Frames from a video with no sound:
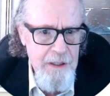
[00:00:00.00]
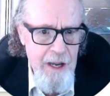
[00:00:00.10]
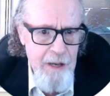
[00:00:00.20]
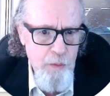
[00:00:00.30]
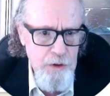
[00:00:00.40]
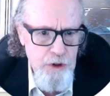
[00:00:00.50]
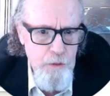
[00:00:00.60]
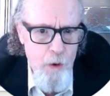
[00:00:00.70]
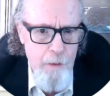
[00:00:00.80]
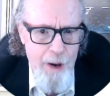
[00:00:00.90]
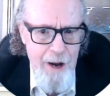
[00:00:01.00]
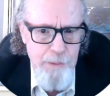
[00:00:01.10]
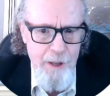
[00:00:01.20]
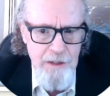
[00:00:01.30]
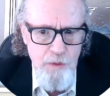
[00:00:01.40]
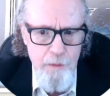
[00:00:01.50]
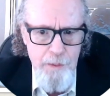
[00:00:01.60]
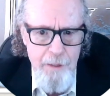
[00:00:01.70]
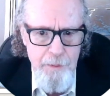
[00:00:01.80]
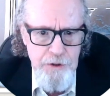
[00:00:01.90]
and with 2 more pipelines, we'll
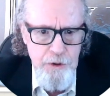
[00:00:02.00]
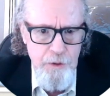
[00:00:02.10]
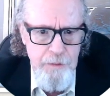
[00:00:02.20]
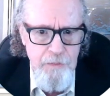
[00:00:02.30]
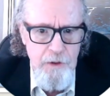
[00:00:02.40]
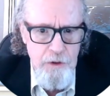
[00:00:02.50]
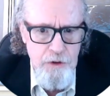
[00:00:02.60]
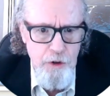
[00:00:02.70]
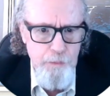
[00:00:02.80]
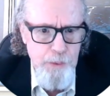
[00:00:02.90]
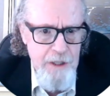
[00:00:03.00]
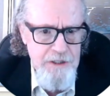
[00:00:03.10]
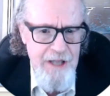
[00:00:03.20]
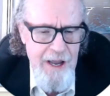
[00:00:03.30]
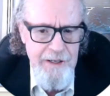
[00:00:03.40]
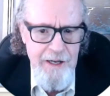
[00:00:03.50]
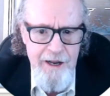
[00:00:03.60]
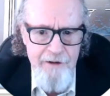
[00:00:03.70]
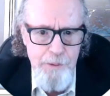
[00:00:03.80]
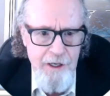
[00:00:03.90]
be able to surplus that and
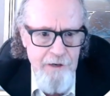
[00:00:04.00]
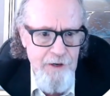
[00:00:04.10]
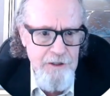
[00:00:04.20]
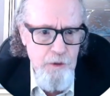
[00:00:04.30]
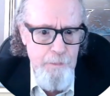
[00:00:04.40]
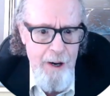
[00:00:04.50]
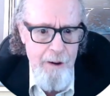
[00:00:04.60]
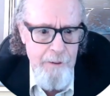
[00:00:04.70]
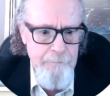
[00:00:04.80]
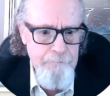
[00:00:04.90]
have plenty of extra power.